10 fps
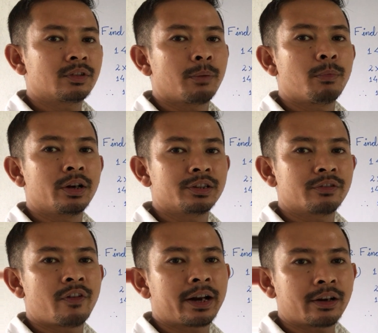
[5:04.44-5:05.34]
number is
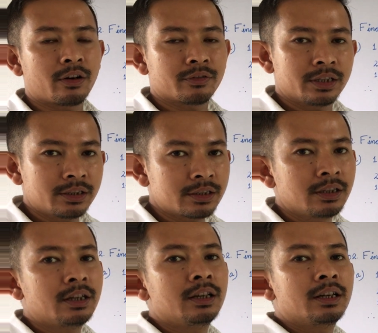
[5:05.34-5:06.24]
the factor of this
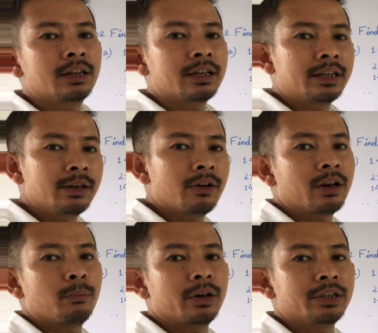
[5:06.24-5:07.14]
given
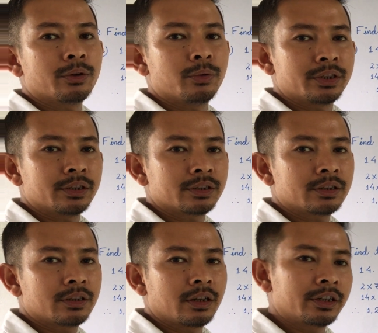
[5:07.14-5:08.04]
number in the
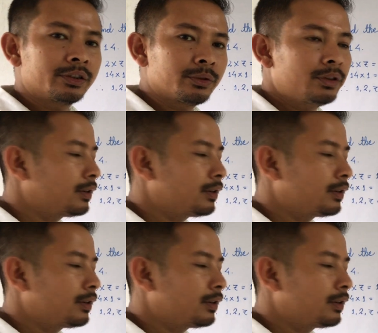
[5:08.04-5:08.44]
questions. Understood?